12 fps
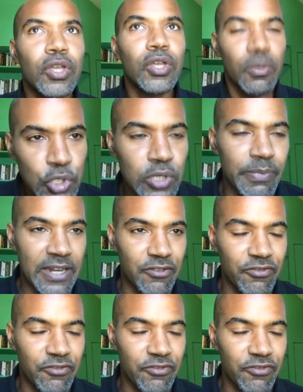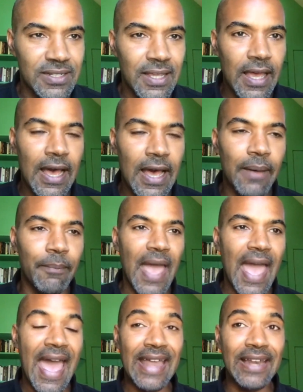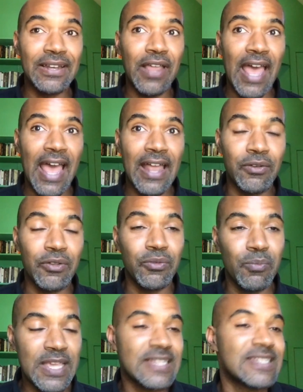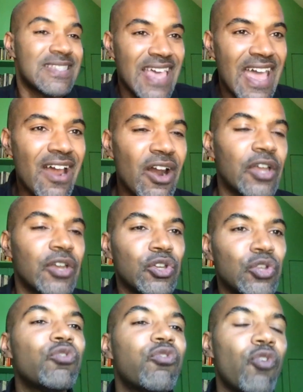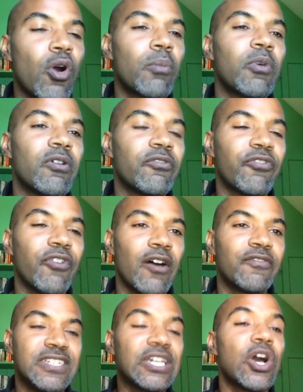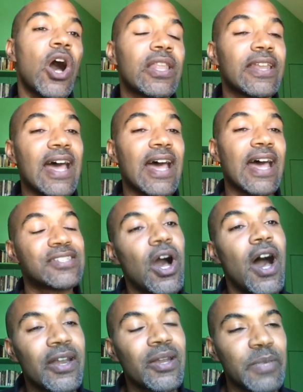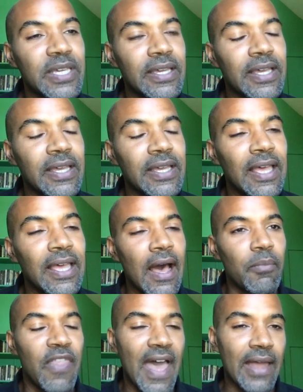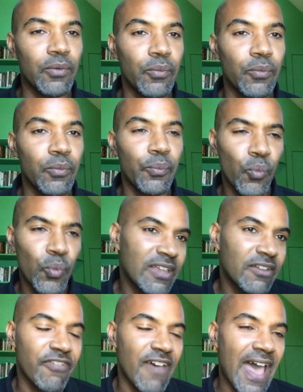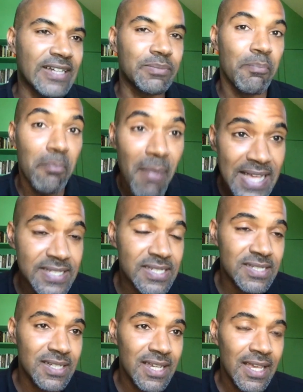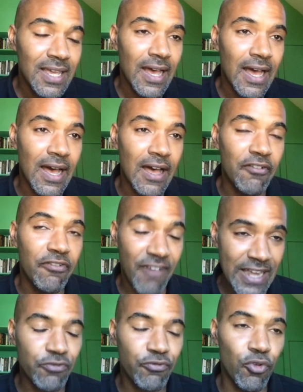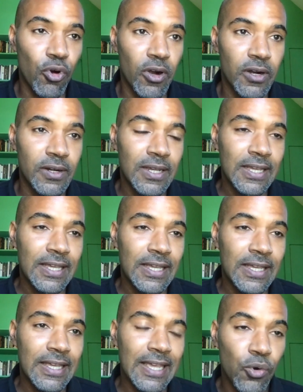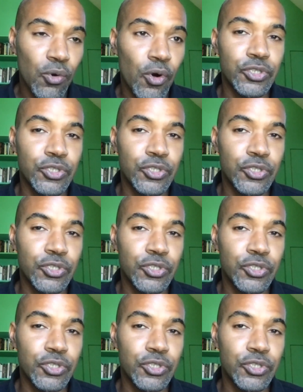communal benefit, um, and and is there a new form of, of decolonized economy um, that we in fact must uh, fight for in order